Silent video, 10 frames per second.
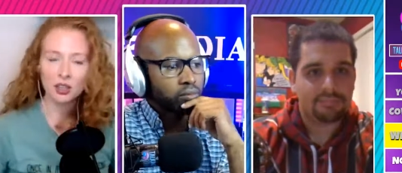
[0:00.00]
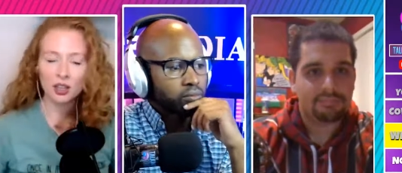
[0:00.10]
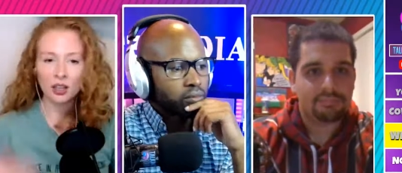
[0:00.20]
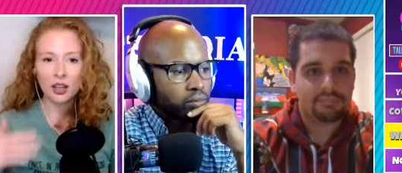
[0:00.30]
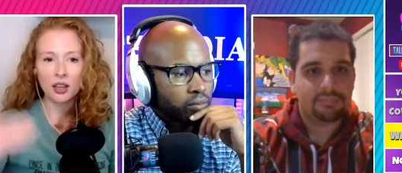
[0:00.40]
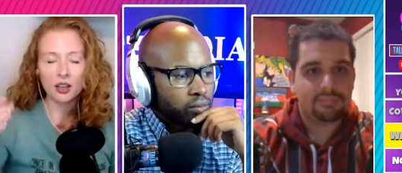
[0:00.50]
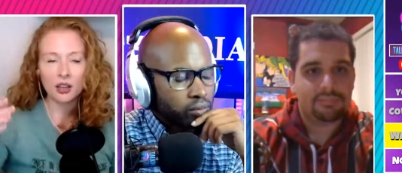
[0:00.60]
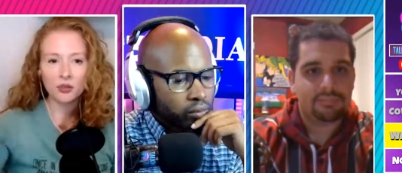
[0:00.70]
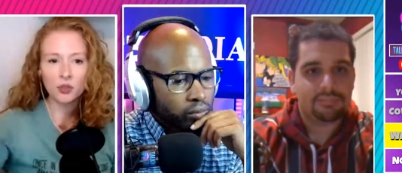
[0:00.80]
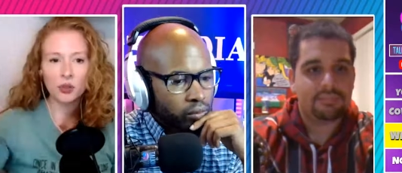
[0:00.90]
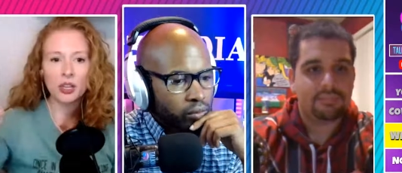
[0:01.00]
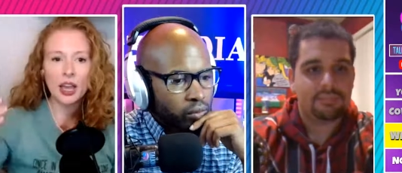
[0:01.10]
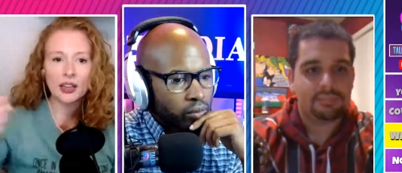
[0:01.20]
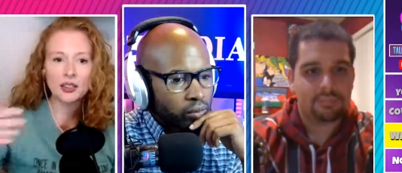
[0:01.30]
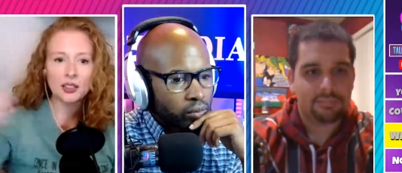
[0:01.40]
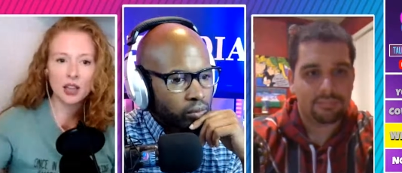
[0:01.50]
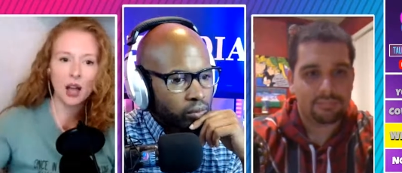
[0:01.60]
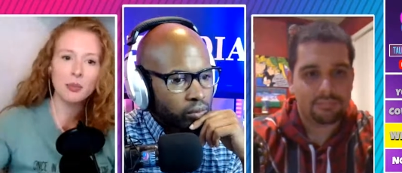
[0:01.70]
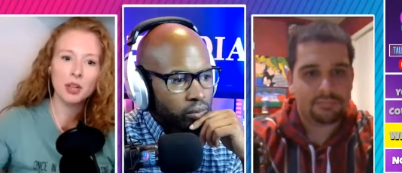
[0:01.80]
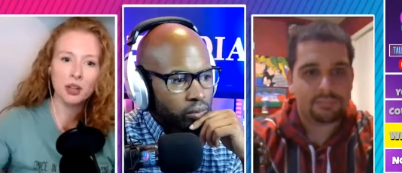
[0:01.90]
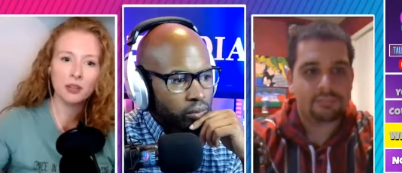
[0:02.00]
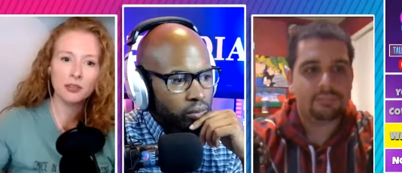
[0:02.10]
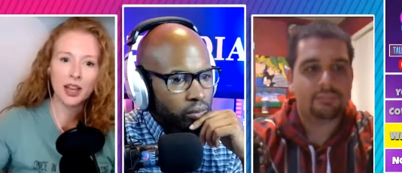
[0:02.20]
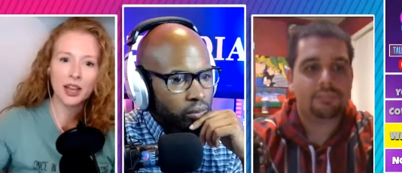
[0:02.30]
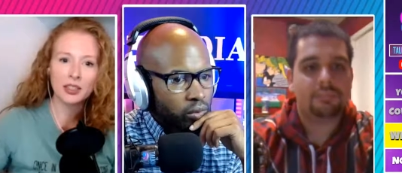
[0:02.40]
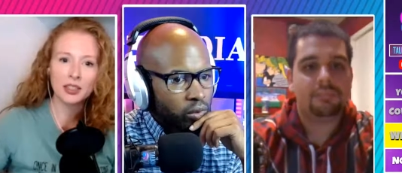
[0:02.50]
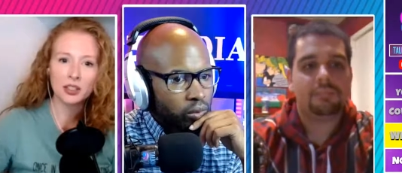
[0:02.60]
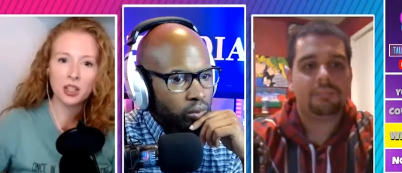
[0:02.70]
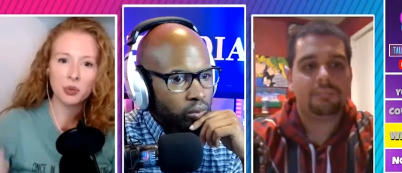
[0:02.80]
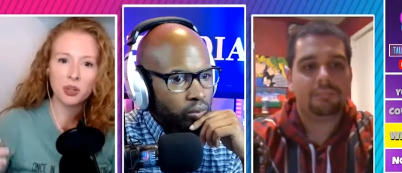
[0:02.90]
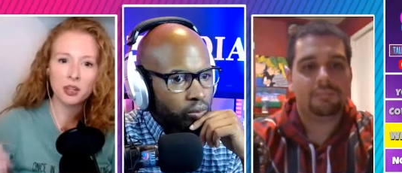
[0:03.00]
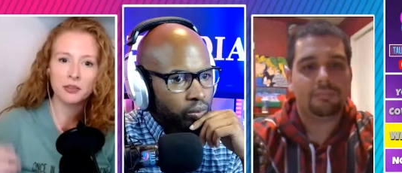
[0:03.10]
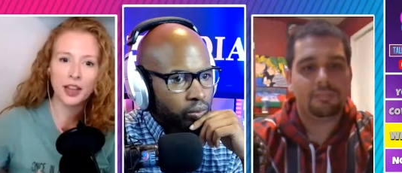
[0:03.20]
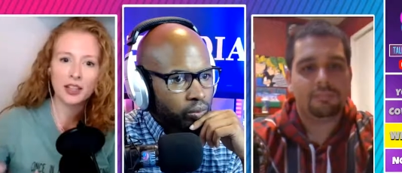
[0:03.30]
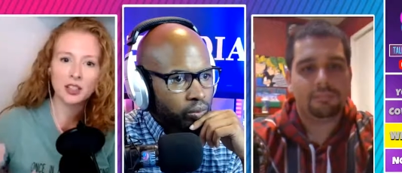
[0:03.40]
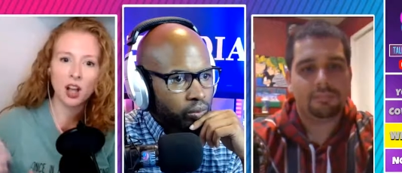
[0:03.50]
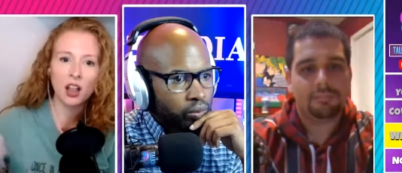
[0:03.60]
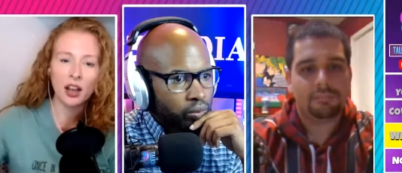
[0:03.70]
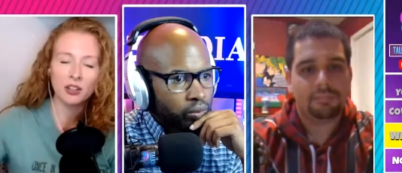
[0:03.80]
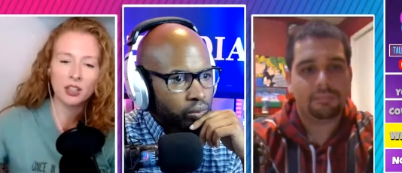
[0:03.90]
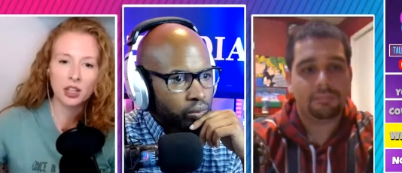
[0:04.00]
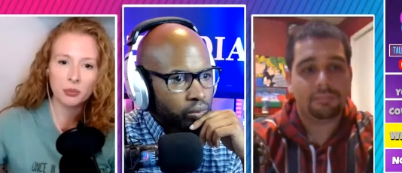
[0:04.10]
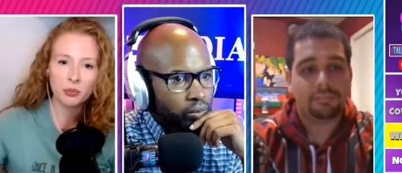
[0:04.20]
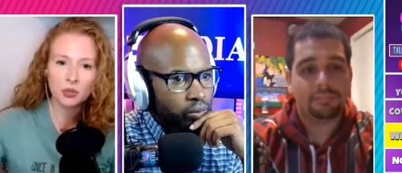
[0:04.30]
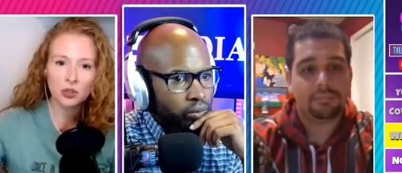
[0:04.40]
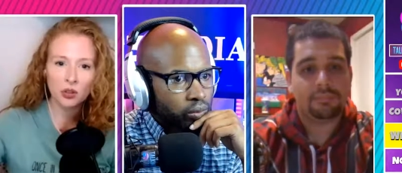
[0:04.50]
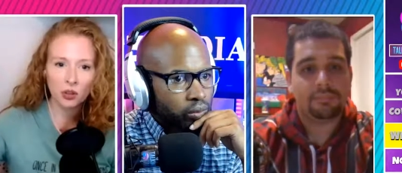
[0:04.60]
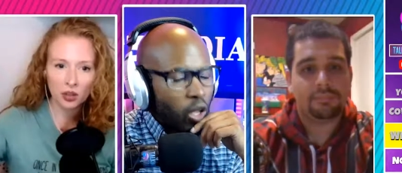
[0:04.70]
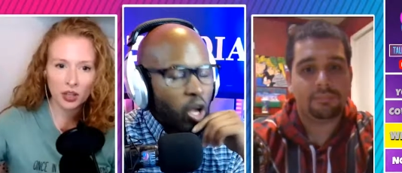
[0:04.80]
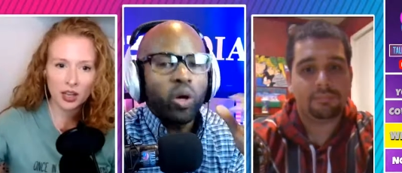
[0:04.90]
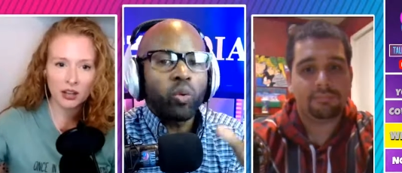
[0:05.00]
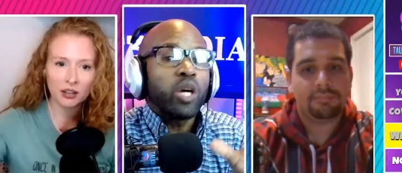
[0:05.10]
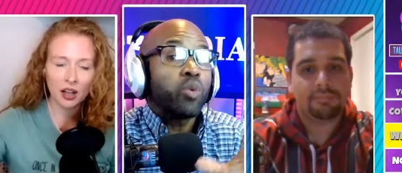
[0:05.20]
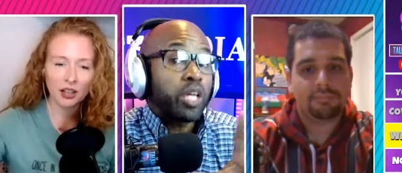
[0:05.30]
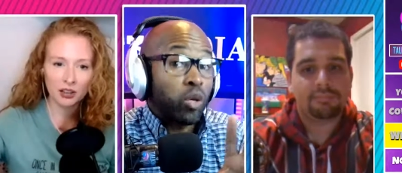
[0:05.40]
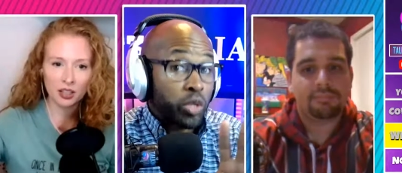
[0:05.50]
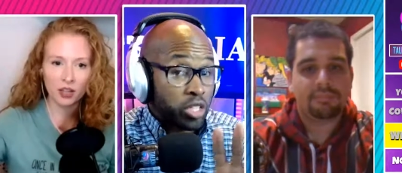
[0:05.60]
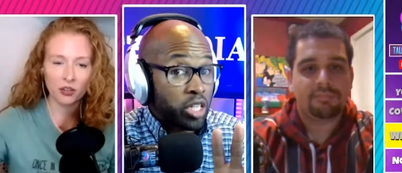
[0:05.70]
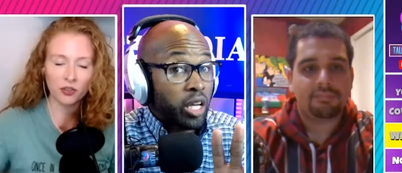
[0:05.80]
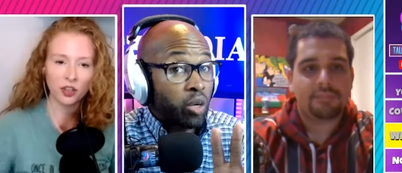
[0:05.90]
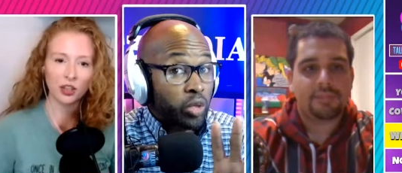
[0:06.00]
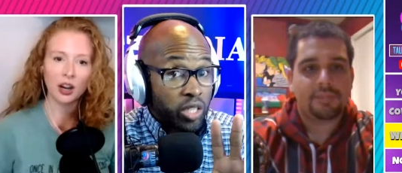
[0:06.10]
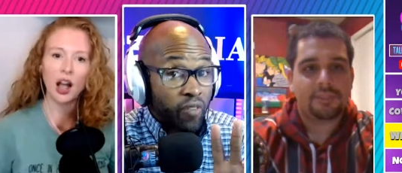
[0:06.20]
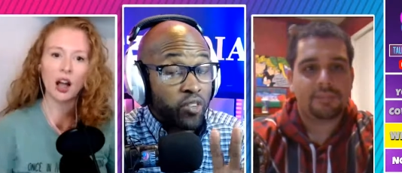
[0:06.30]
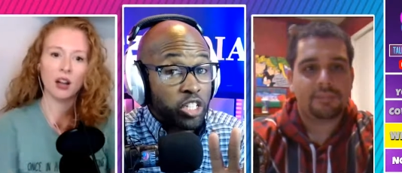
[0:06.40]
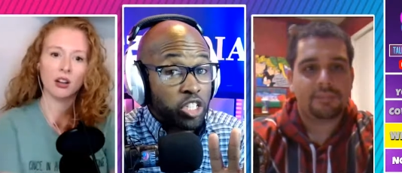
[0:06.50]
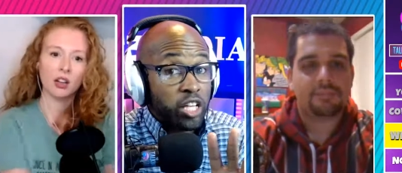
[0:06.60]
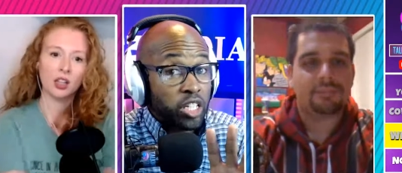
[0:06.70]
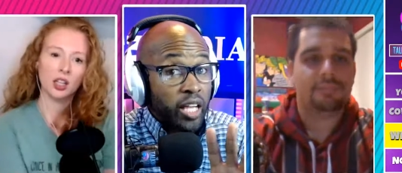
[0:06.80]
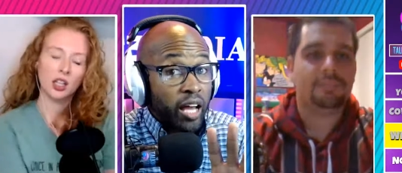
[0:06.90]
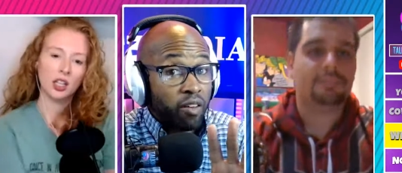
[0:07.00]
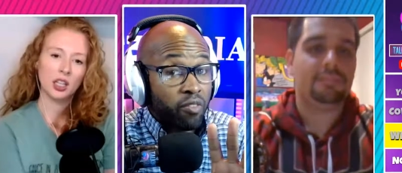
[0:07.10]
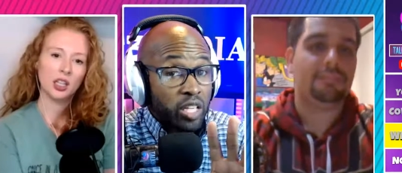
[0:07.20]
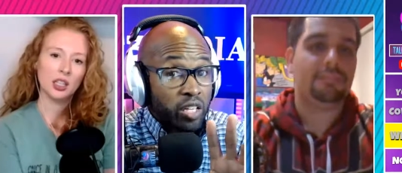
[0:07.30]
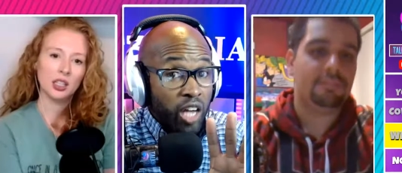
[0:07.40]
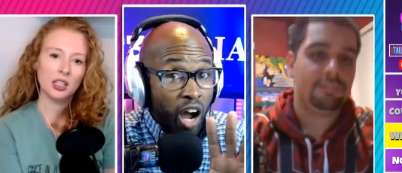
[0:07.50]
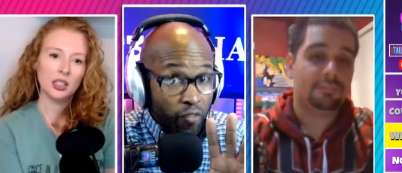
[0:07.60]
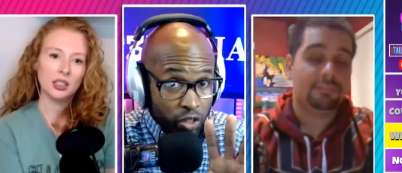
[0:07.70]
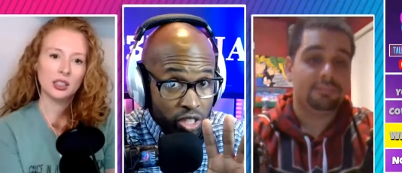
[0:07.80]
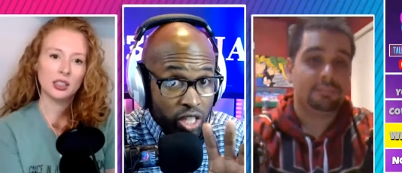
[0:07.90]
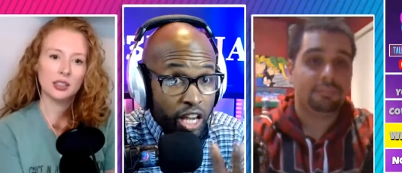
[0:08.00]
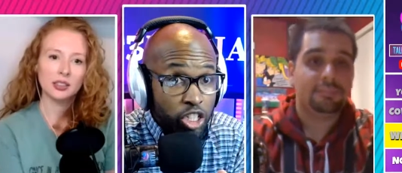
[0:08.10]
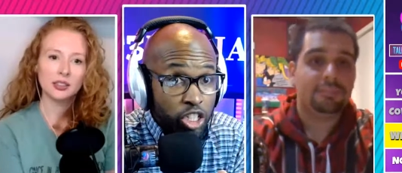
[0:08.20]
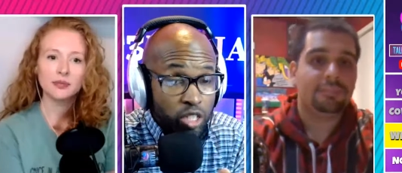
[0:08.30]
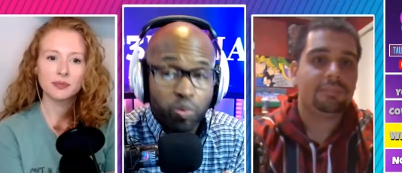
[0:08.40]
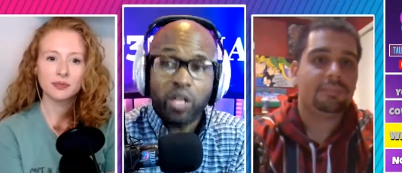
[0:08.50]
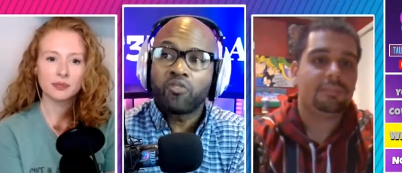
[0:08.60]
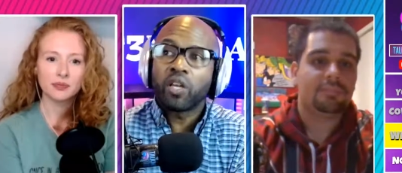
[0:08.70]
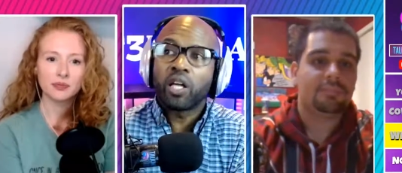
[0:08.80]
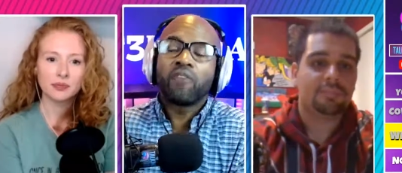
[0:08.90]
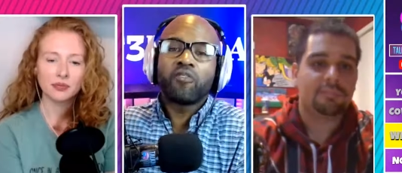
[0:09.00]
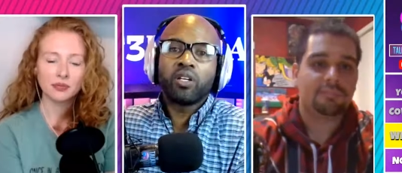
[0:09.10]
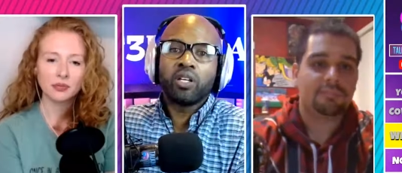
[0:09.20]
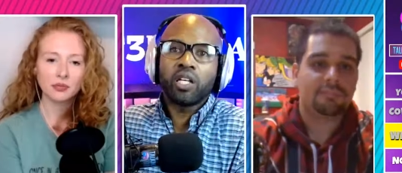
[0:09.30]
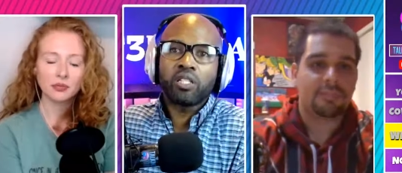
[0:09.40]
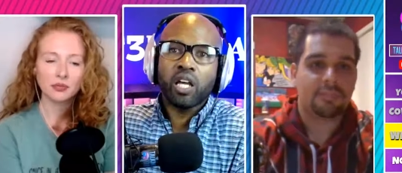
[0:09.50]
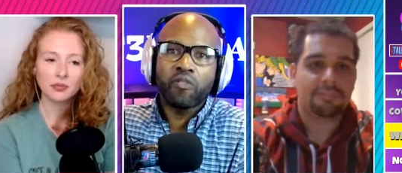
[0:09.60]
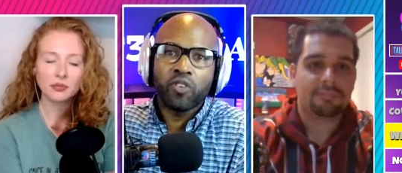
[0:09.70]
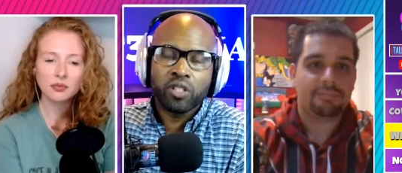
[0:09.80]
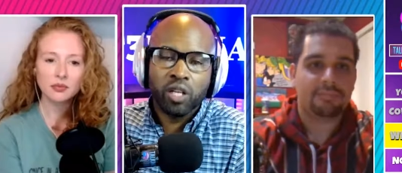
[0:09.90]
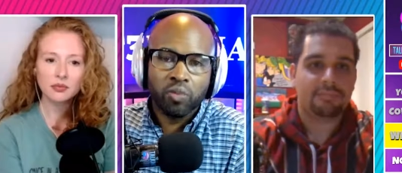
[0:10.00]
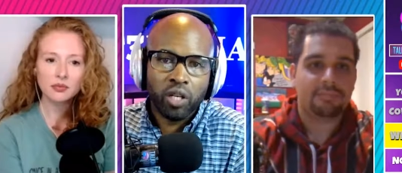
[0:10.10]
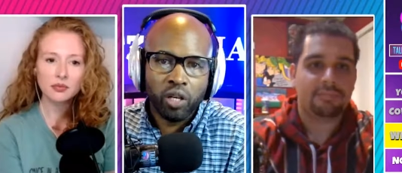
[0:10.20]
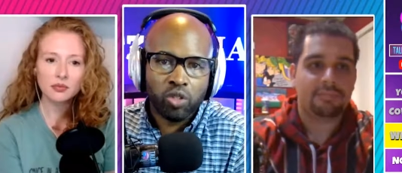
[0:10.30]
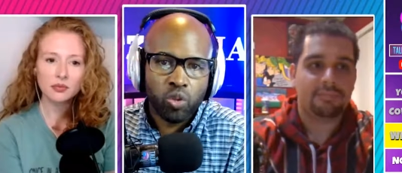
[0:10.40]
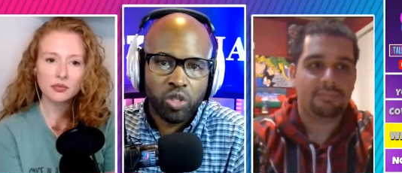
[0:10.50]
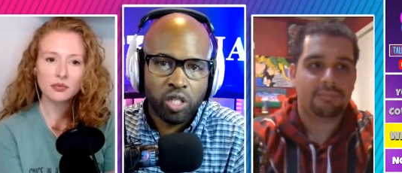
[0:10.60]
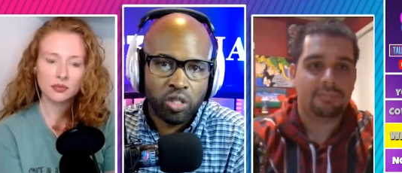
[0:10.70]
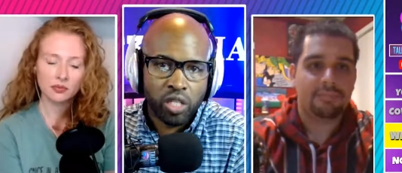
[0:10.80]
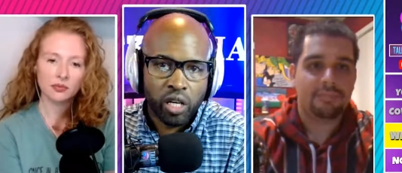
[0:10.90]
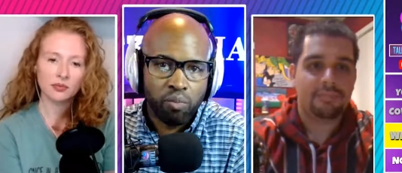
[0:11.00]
Speaker 1: it, it creates a domino effect, and it would affect all outcomes. Well, it would it
Speaker 2: would, ch- it would definitely change a lot of the conversations. But if if let's say if something else was still set in